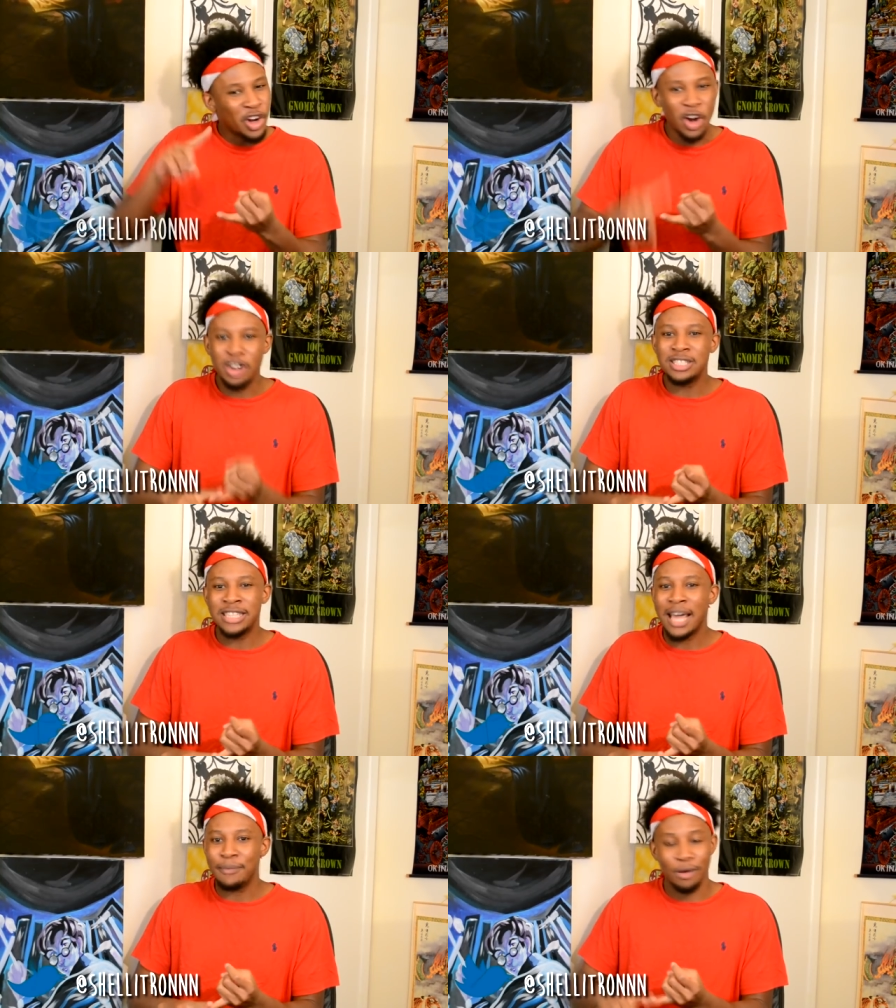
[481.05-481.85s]
Curtis
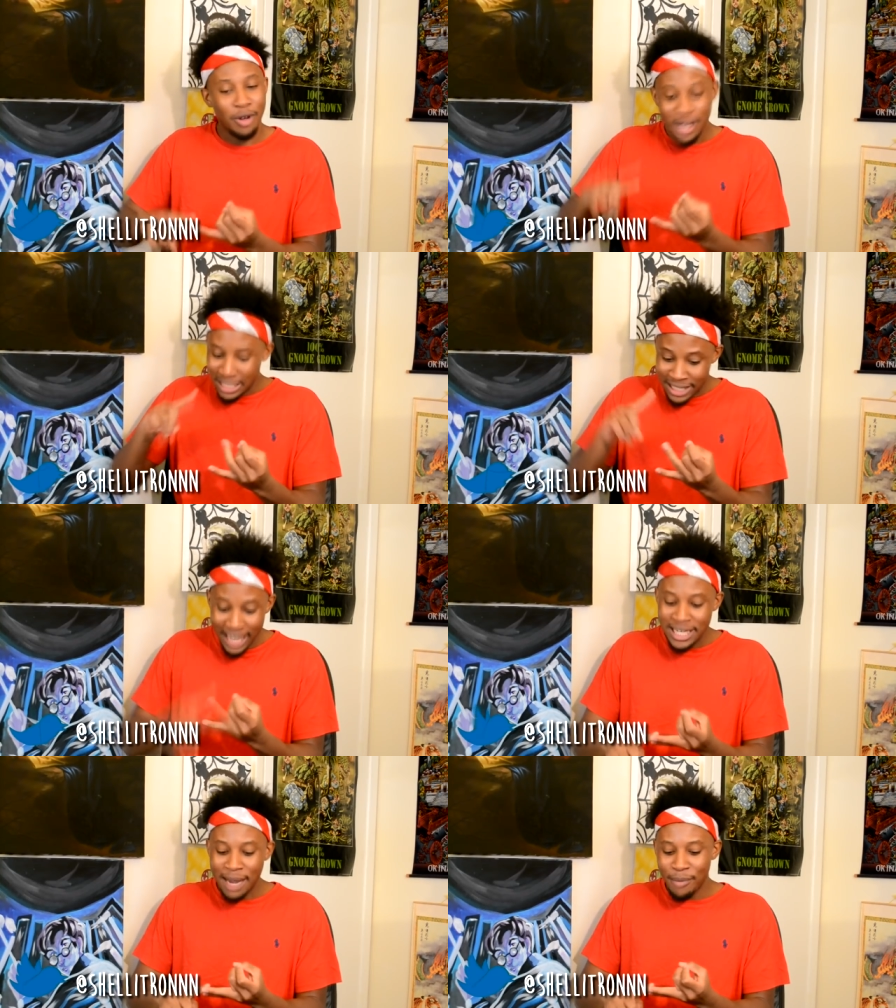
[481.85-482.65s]
Samuel,
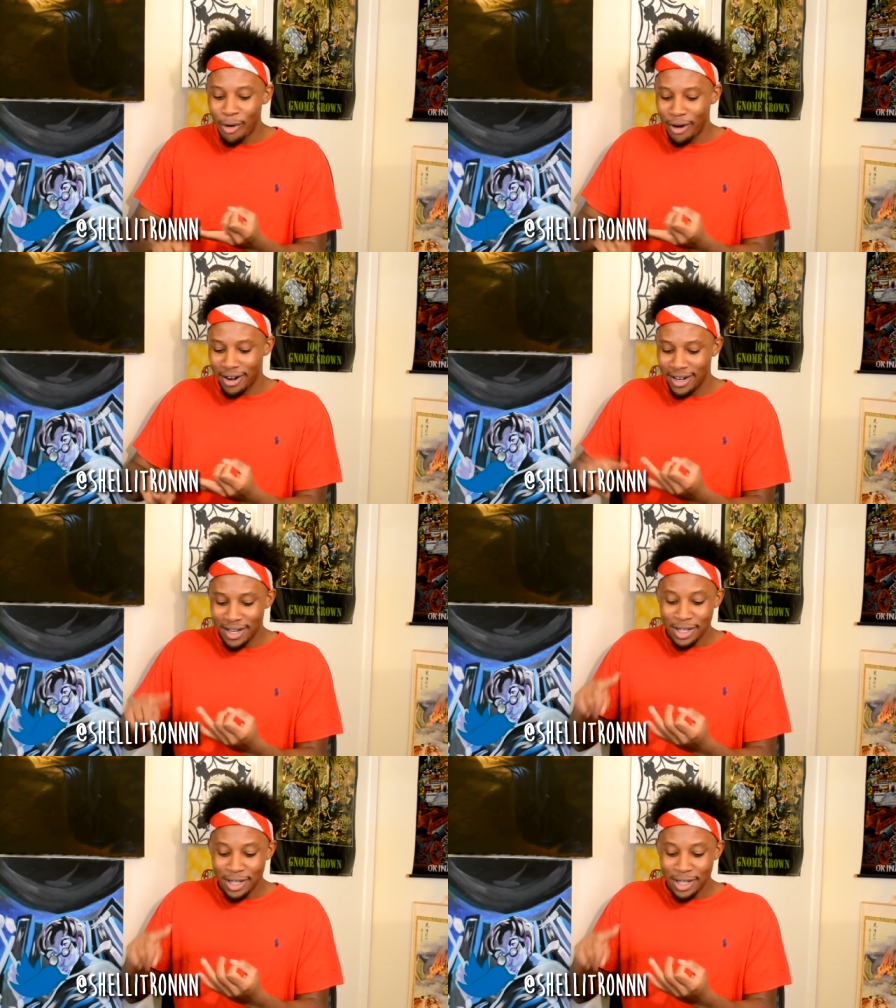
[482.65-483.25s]
DJ Moore,